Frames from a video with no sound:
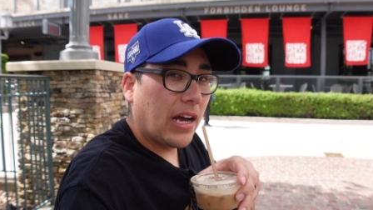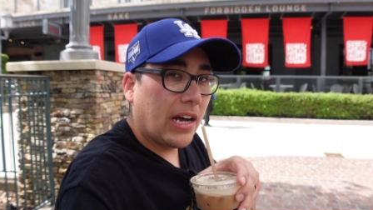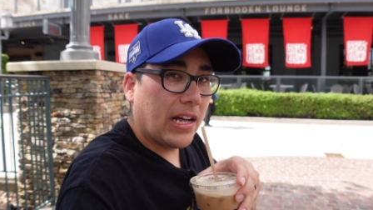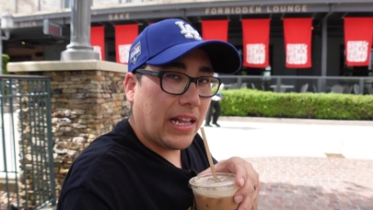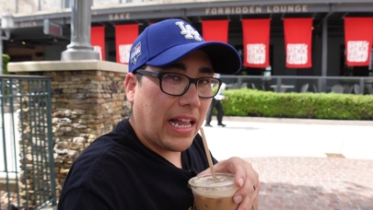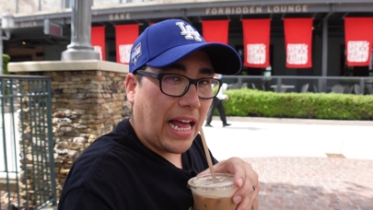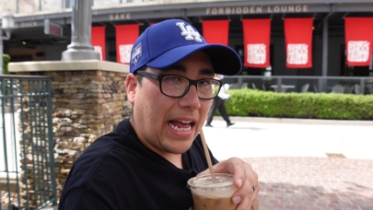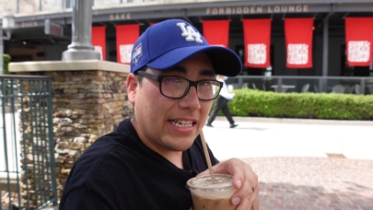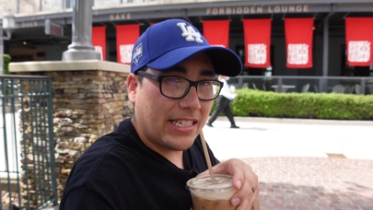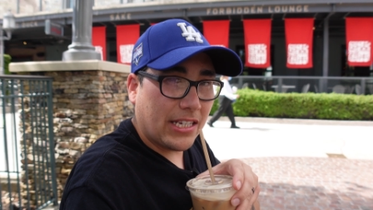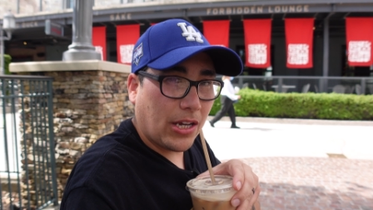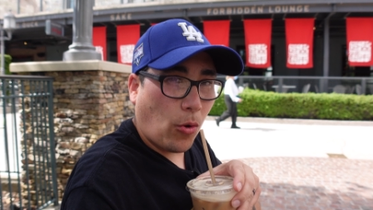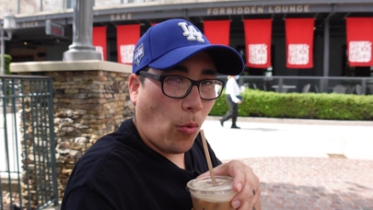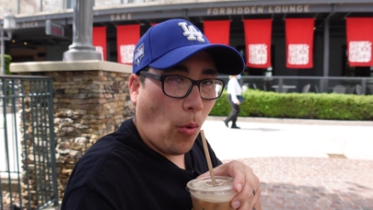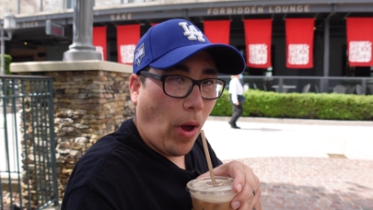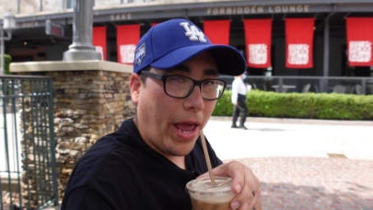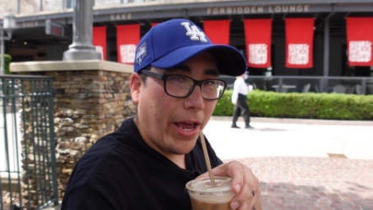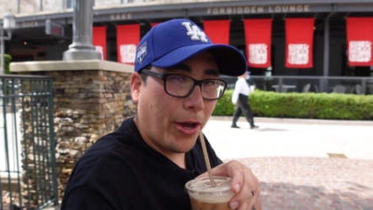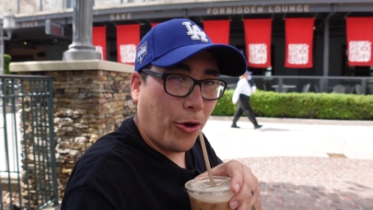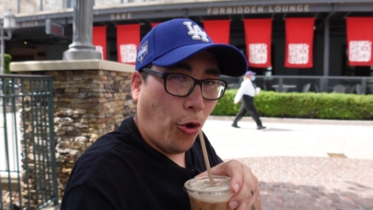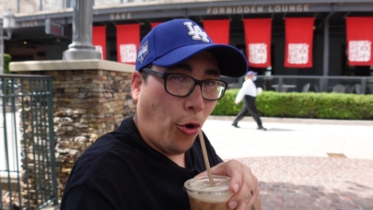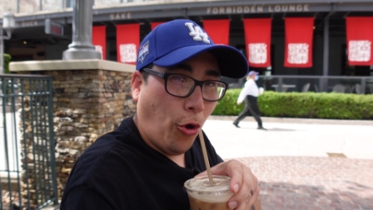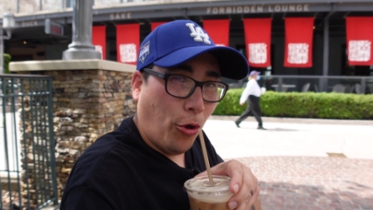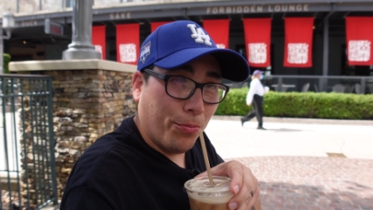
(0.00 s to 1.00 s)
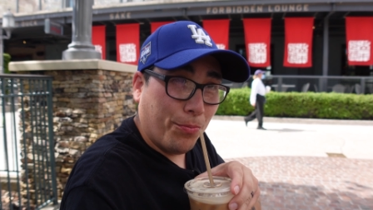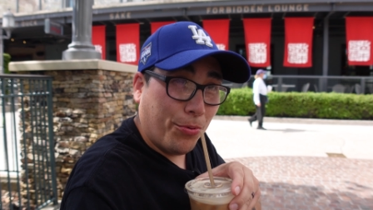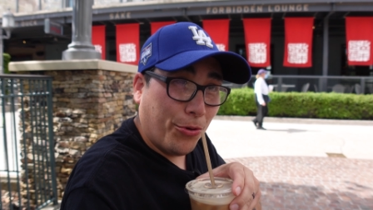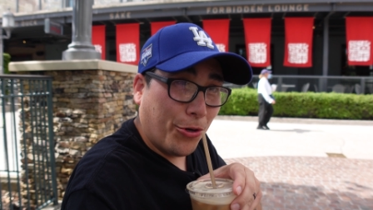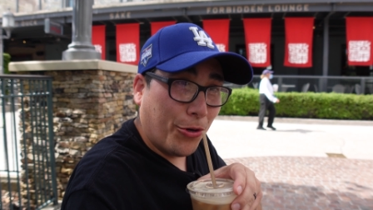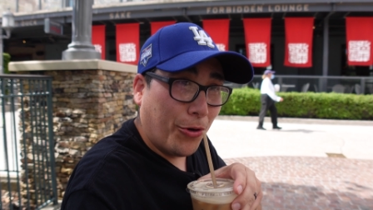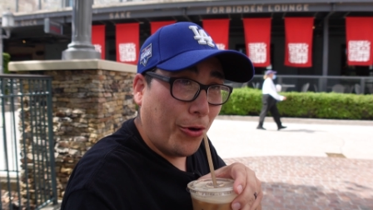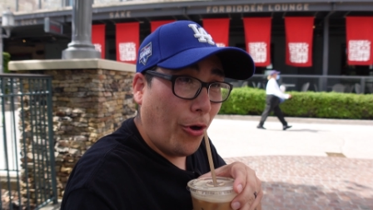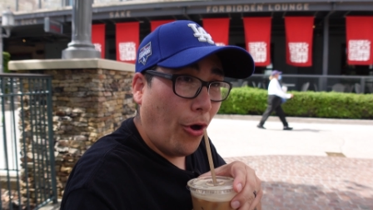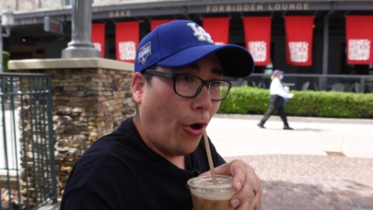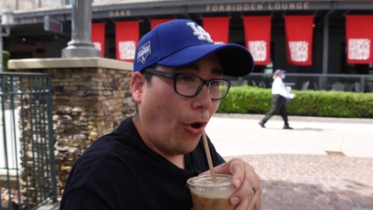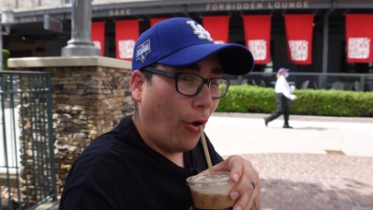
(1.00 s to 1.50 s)
Classic white cold
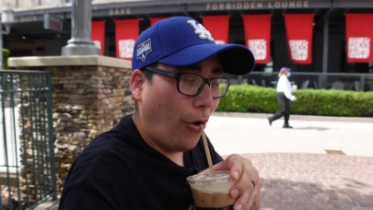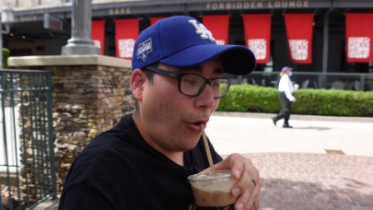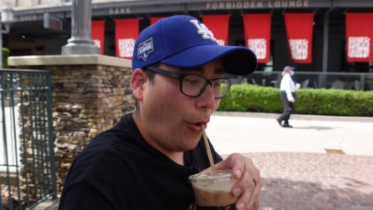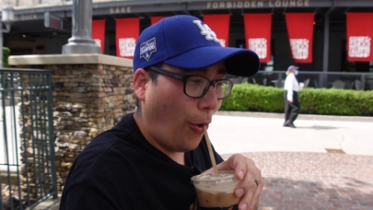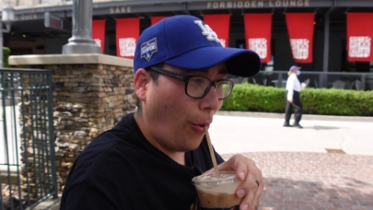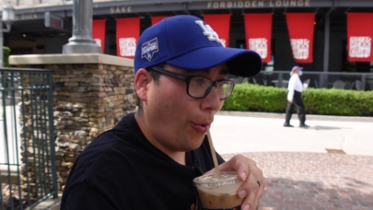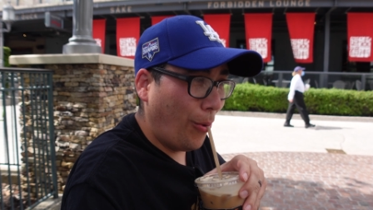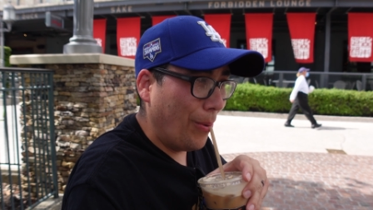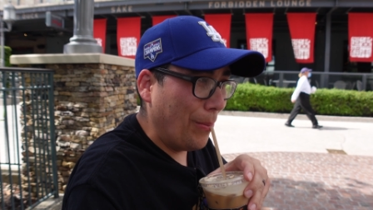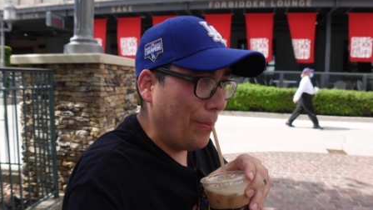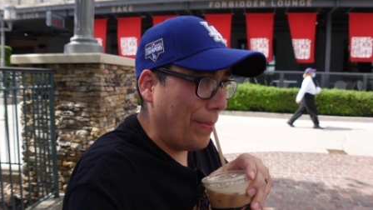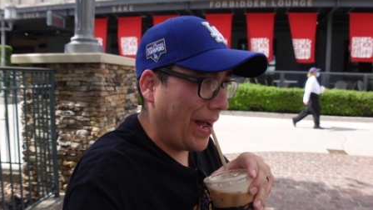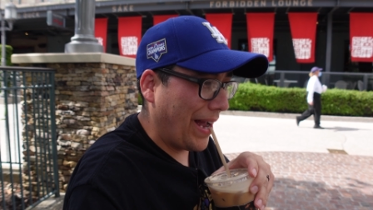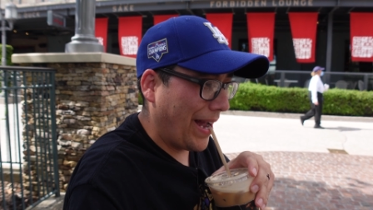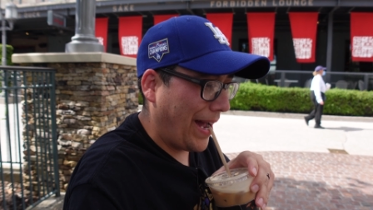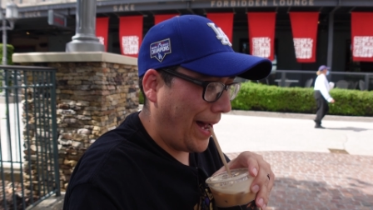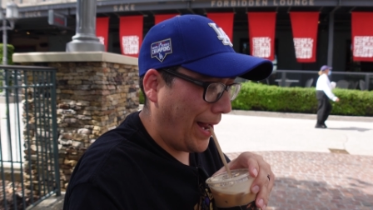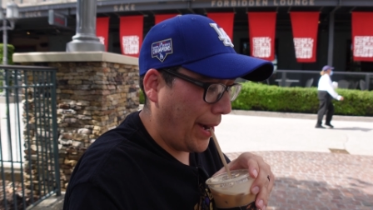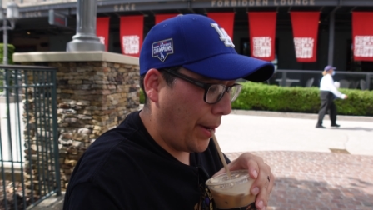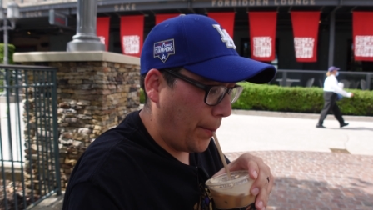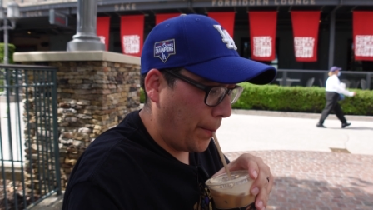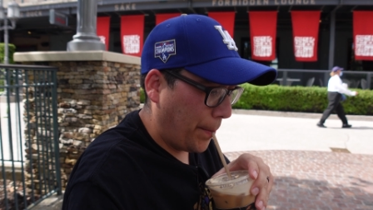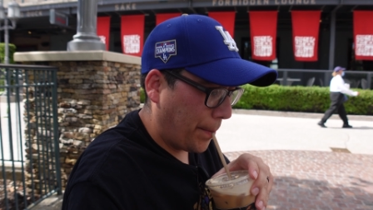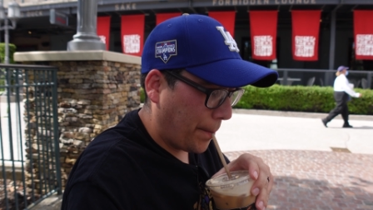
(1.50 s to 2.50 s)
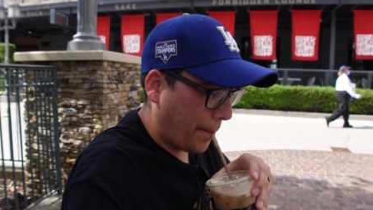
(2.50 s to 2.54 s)
brew, oh my god.